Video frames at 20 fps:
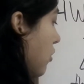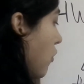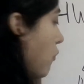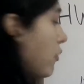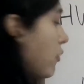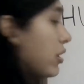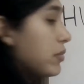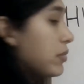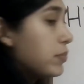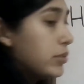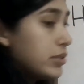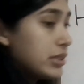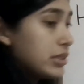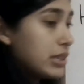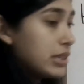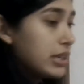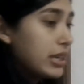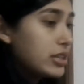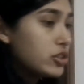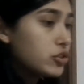
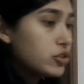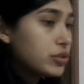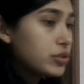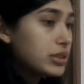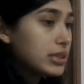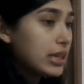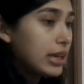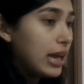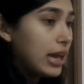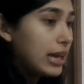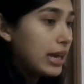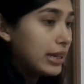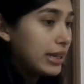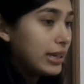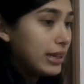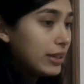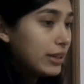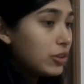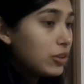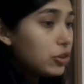1% interest. Like I
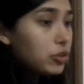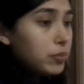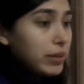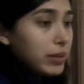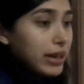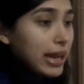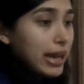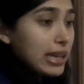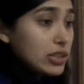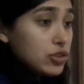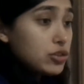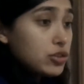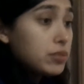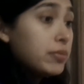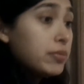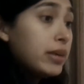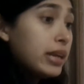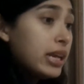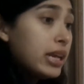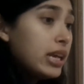get a little bit extra
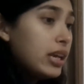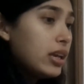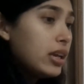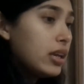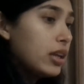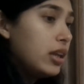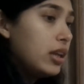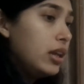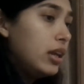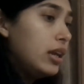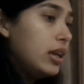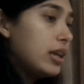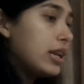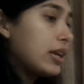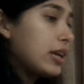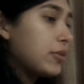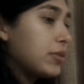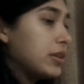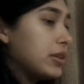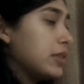money,
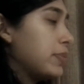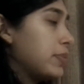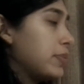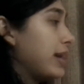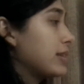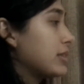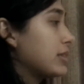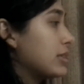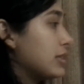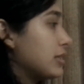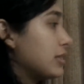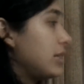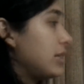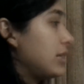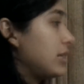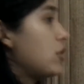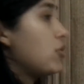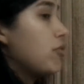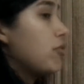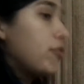like where the bank says,
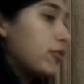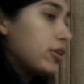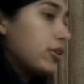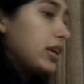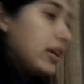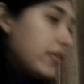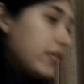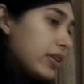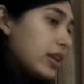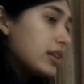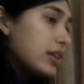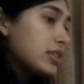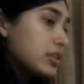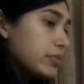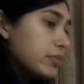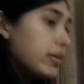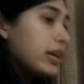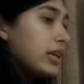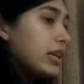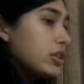"Thank you for giving
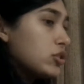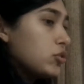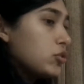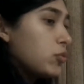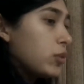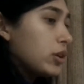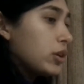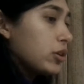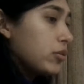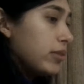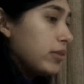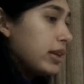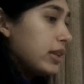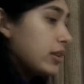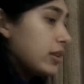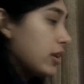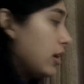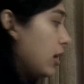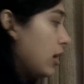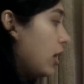us money to work with.
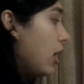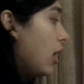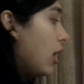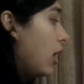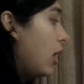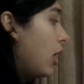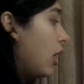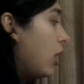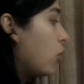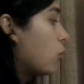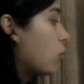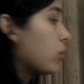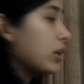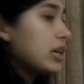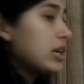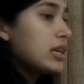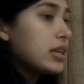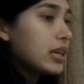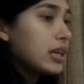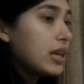
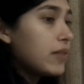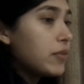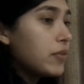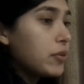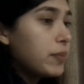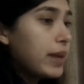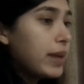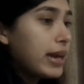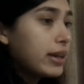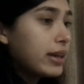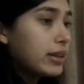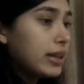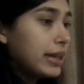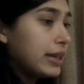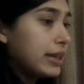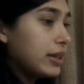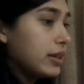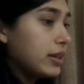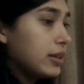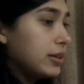We're gonna give you back
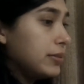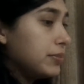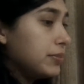like